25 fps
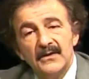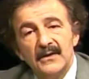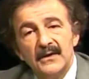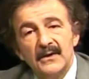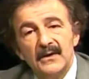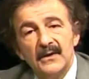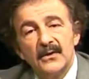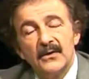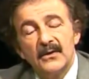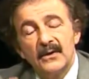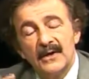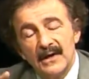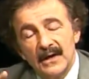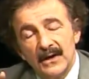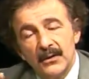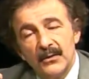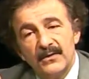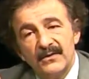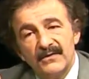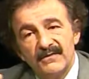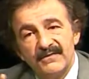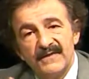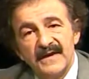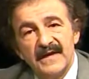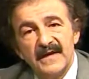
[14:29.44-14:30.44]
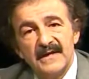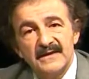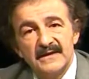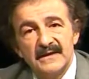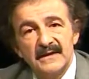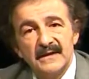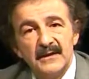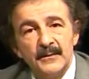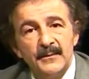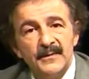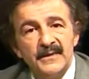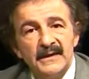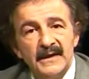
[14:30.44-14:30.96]
or the fat is
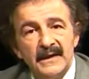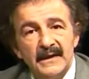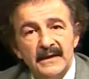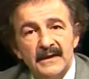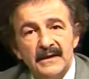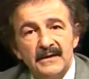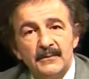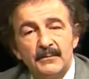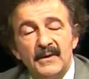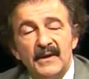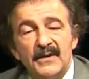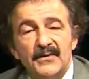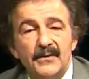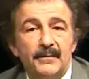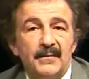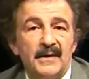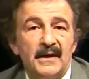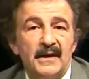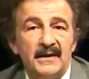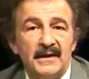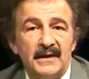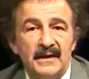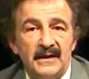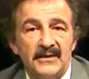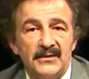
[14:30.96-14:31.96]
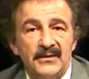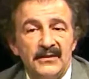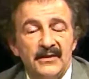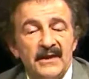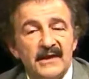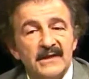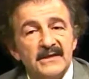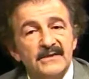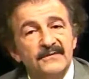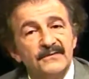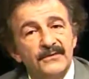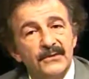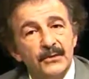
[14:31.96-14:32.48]
eliminated by the body in the
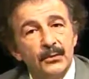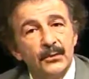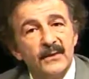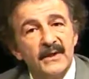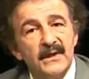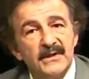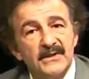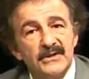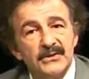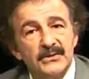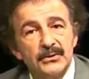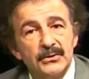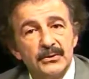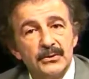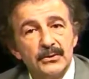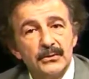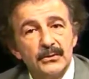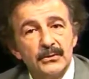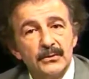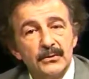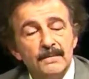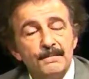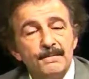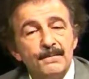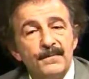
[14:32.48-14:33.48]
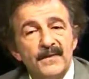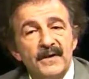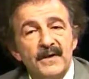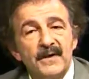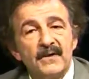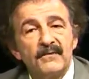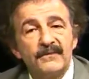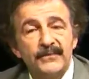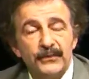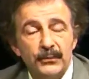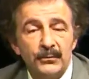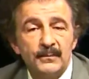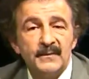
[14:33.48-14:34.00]
next few weeks to a
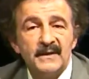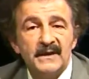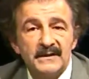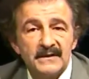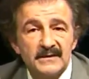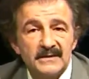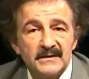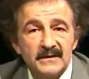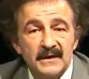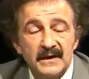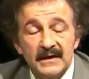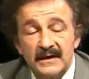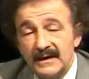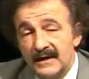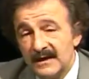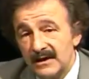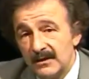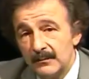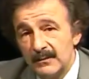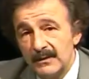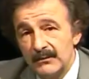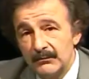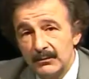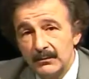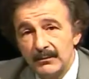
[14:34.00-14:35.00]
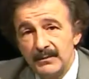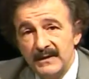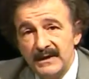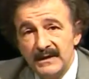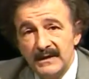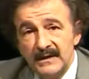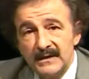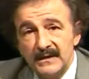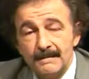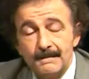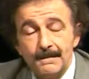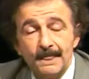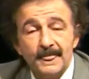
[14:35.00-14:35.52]
few months, and it can be
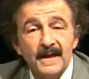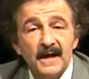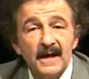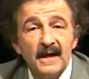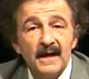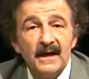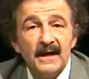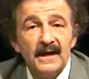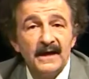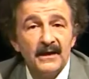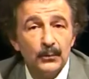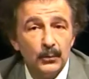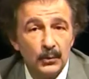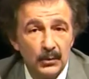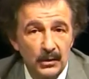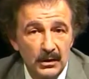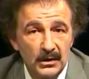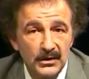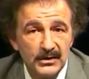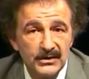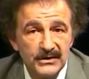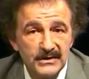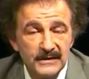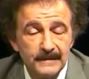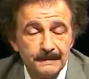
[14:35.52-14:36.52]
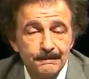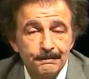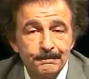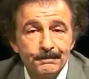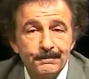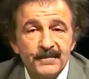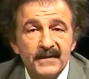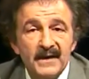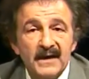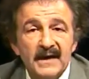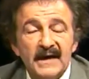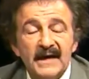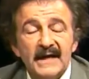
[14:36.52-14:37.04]
repeated. It works.
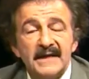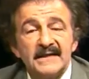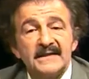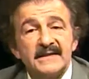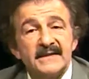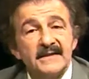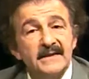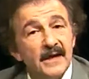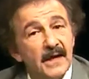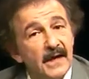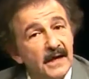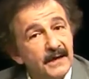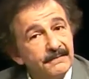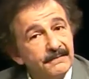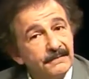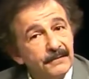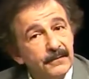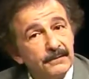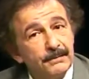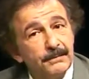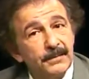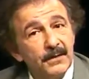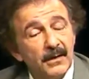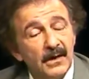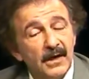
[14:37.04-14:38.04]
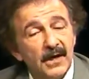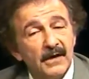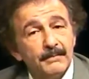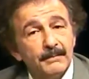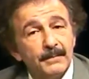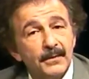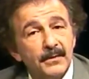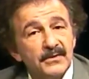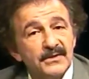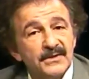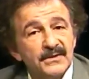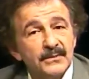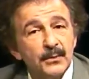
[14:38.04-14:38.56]
It's not for a
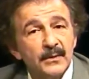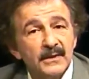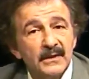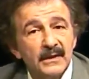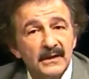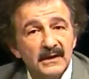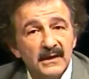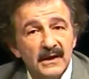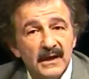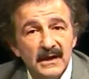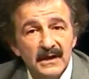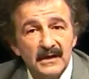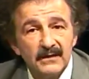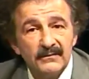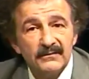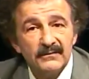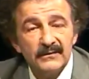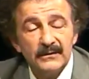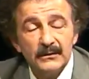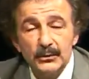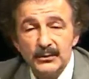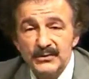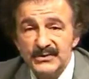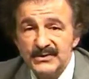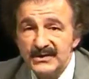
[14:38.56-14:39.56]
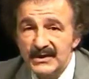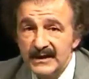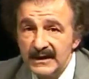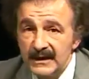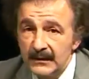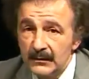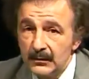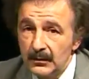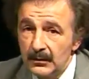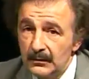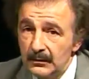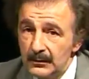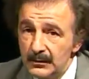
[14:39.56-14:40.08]
person with a lot of loose
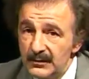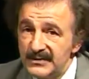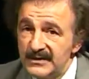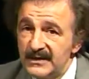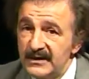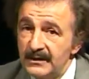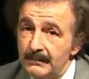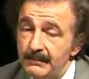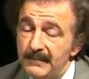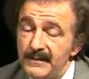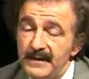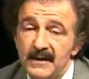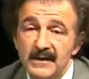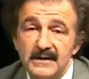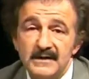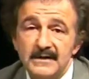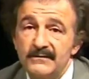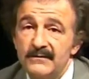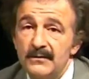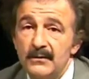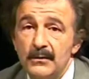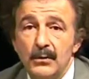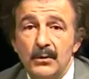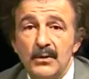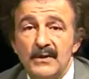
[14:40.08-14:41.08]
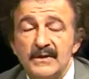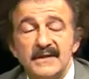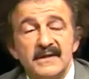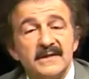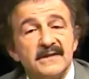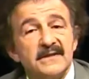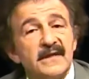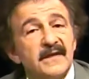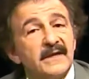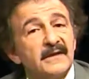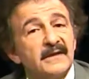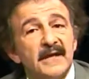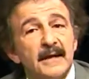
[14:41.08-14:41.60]
skin because of course it's
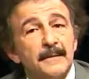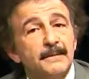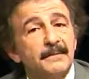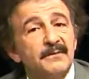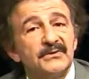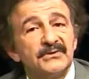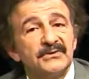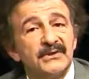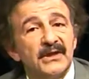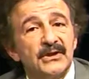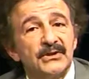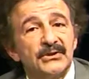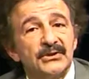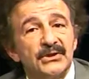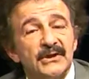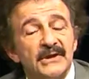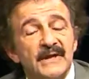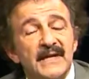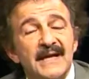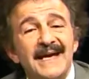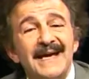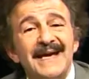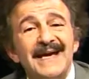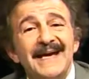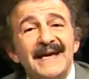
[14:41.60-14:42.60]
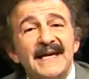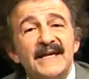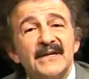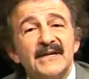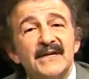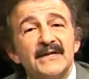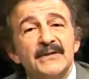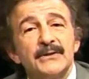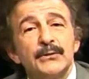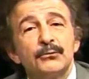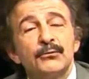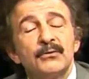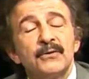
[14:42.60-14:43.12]
like liposuction. It
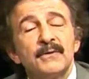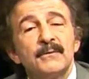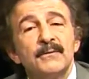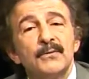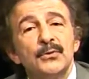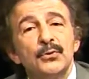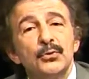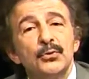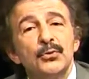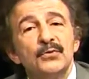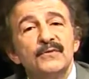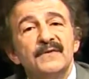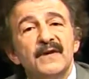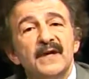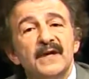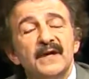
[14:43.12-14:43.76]
doesn't remove